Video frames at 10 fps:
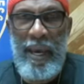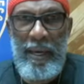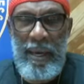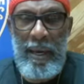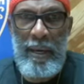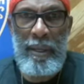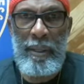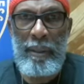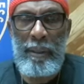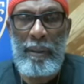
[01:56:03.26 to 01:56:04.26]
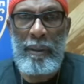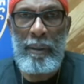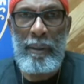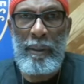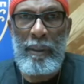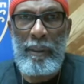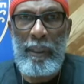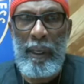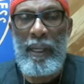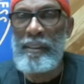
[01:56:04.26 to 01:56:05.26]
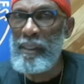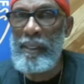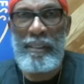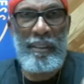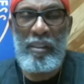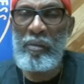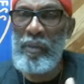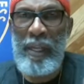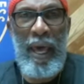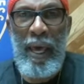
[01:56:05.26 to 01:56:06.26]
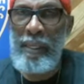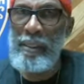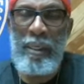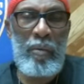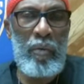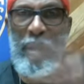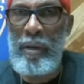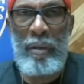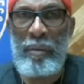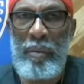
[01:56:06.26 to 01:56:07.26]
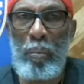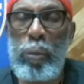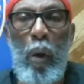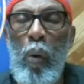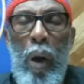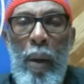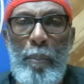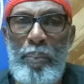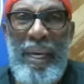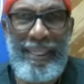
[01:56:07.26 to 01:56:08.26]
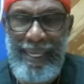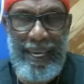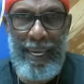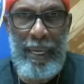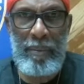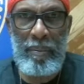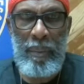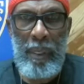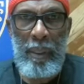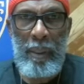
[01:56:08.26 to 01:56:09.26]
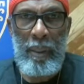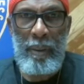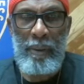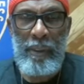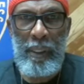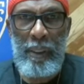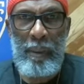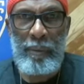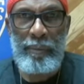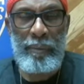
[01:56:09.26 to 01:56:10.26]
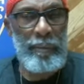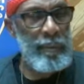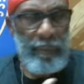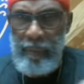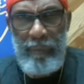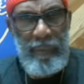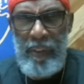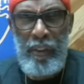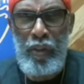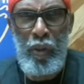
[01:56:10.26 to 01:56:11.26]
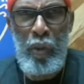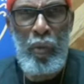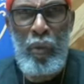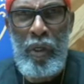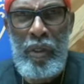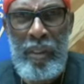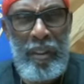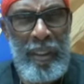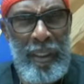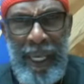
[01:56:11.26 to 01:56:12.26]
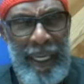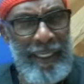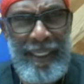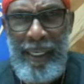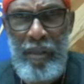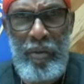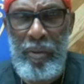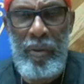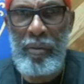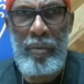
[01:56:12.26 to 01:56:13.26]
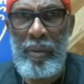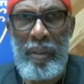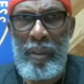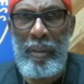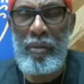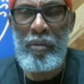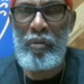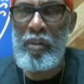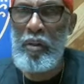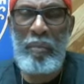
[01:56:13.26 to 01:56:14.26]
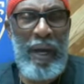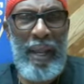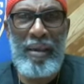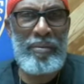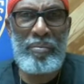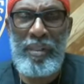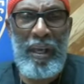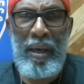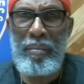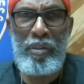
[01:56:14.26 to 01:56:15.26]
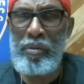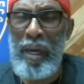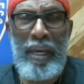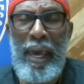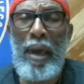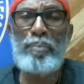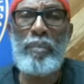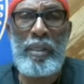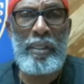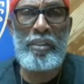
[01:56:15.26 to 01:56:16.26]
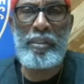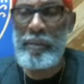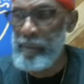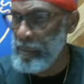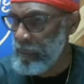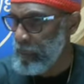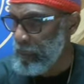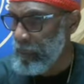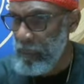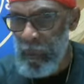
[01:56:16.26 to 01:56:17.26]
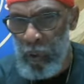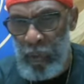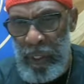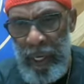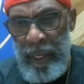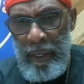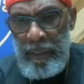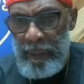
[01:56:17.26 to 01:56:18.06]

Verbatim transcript: decade. And they say this silver now is getting ready to, to blow up big time. See? So, like I say, you know, you still might have some time, but you ain't got much. Okay?